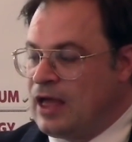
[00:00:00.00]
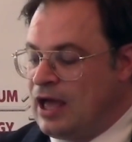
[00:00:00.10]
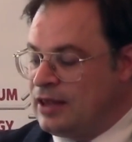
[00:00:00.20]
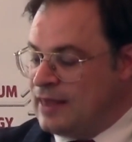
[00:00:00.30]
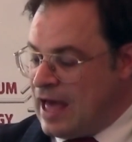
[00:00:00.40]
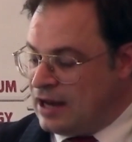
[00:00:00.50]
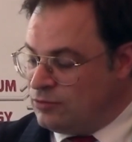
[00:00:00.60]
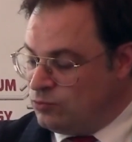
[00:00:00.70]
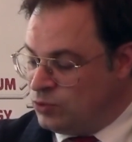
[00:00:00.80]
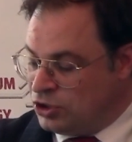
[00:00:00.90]
and
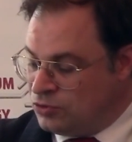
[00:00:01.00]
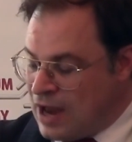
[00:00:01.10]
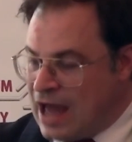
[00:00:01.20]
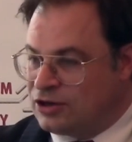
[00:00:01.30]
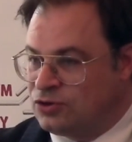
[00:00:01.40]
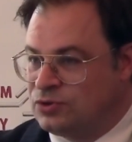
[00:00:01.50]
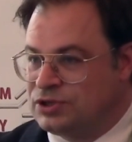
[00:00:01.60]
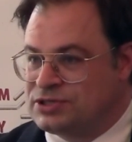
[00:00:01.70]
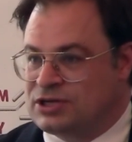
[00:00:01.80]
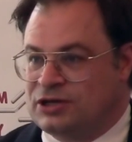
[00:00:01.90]
that we do not do
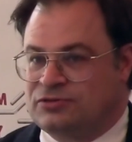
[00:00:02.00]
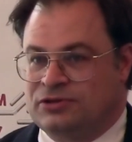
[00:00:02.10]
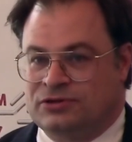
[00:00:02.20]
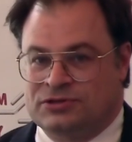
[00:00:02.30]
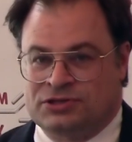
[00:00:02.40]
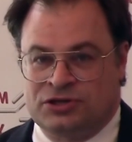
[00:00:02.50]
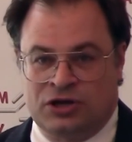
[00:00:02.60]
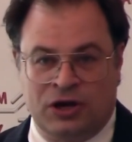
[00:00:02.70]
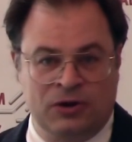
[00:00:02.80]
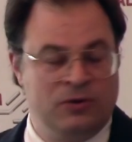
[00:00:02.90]
in this country. There is
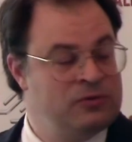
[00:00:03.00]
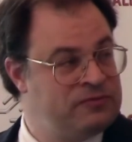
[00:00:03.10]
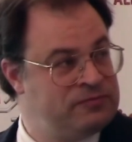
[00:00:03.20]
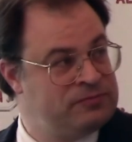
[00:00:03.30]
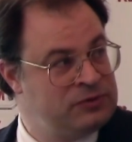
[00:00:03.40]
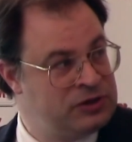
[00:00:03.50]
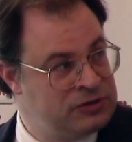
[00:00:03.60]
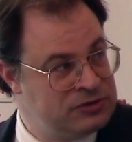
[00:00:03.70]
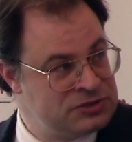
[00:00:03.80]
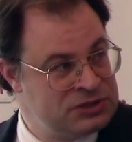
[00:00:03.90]

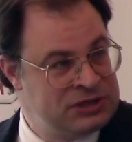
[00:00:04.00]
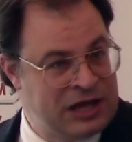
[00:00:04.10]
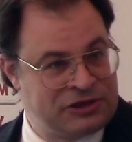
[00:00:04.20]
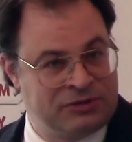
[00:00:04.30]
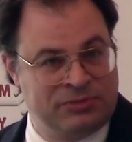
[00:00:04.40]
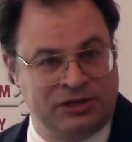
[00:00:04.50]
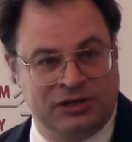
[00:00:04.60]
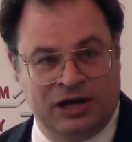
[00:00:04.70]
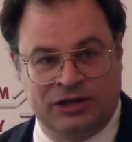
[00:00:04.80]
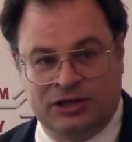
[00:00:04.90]
nothing
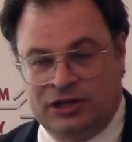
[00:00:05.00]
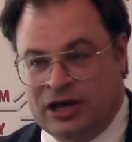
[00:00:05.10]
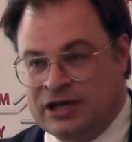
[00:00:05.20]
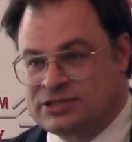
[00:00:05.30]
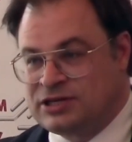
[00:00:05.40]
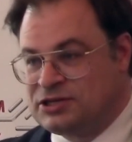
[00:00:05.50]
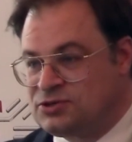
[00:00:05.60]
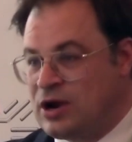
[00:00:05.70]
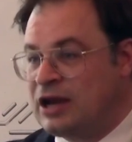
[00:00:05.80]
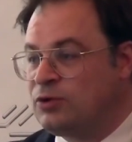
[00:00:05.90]
being done in the United
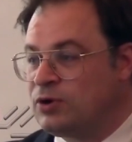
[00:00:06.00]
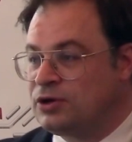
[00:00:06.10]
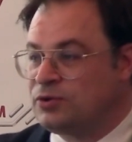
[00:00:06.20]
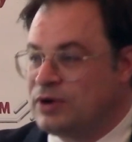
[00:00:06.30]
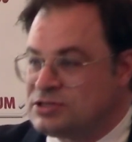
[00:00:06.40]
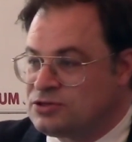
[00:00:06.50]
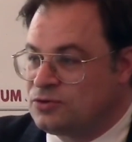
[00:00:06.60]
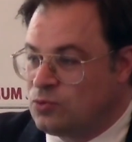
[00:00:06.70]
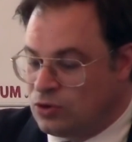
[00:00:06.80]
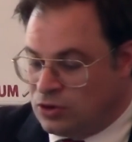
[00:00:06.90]
States or anywhere in the
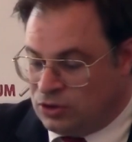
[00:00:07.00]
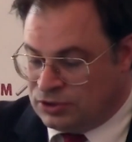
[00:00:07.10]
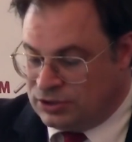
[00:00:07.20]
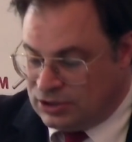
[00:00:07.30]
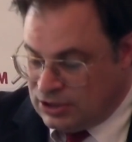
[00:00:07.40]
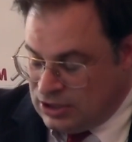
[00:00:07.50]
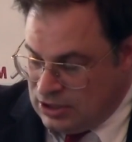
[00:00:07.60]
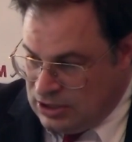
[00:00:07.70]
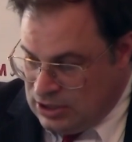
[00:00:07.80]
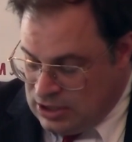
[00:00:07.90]
Western world.
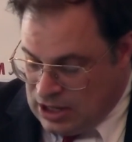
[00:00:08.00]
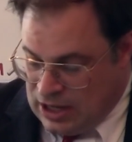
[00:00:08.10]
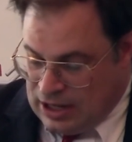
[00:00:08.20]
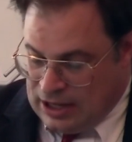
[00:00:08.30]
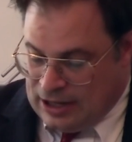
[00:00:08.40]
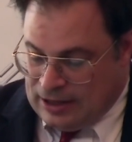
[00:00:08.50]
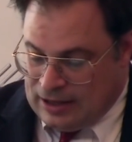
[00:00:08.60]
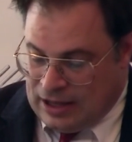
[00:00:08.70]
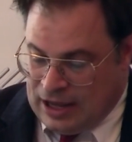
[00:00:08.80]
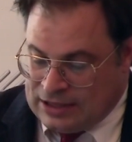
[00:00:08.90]

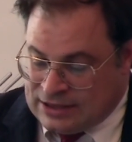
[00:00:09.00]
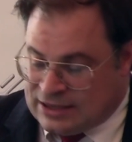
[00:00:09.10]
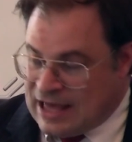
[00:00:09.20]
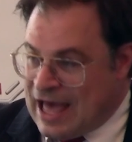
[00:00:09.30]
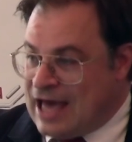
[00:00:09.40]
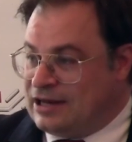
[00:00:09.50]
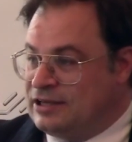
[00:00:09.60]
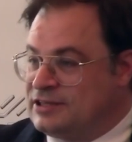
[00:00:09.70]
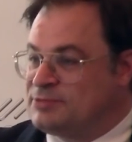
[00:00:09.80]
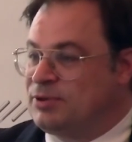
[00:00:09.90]
And
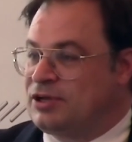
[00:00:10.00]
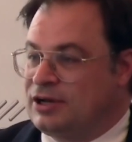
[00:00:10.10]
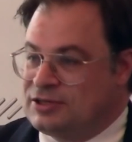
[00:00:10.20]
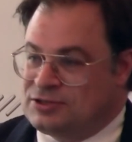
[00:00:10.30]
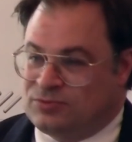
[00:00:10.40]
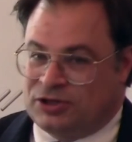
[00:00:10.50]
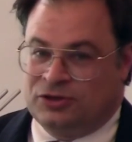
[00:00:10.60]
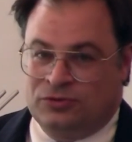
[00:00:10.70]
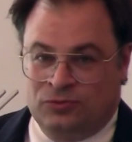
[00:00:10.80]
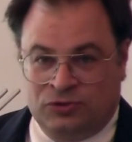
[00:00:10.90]
that is because
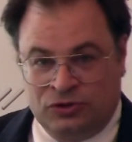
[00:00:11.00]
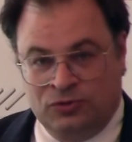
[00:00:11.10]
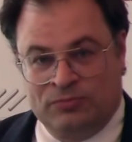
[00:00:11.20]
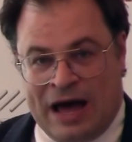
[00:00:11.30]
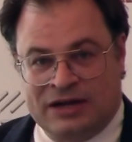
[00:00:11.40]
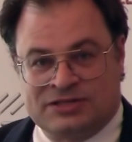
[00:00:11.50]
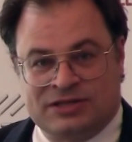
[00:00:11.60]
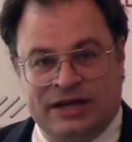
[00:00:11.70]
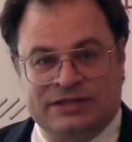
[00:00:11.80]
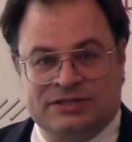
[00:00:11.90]
when you do
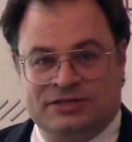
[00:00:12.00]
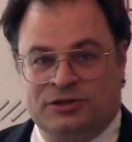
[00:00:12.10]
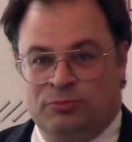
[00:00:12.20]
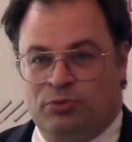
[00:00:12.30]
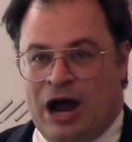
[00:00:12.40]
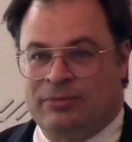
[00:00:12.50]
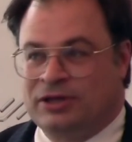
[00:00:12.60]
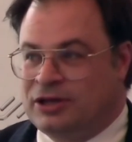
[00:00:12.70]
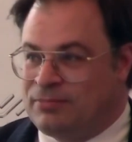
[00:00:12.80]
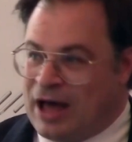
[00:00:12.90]
monazites, you
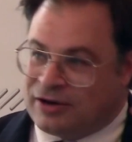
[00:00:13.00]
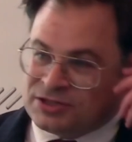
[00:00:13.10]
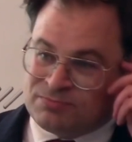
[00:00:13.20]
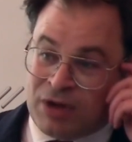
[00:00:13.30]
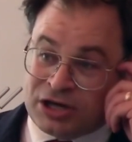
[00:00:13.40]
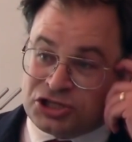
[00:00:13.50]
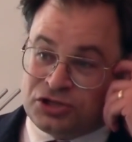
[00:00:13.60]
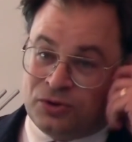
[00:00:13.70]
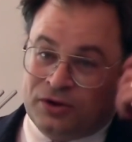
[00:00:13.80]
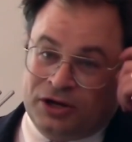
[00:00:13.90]
probably get about as much
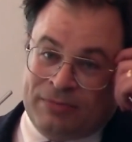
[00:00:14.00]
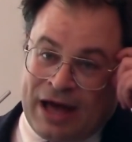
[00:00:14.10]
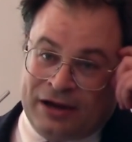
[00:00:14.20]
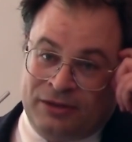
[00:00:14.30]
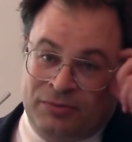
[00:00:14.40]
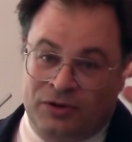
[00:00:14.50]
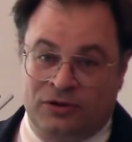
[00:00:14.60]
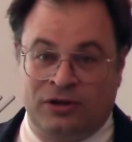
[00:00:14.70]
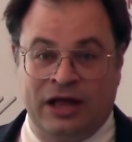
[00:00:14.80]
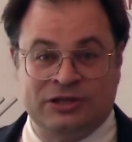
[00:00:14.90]
thorium out of the
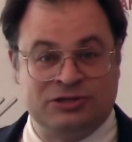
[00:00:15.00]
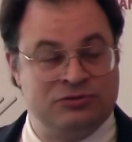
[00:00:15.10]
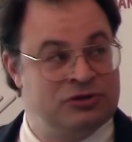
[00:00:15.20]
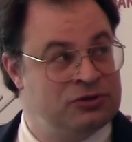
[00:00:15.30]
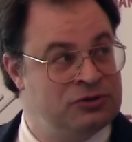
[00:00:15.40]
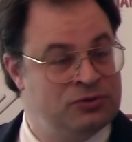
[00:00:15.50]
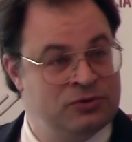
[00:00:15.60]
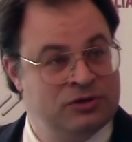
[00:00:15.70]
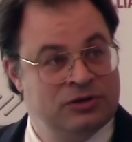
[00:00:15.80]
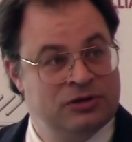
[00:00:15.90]
mineral as you do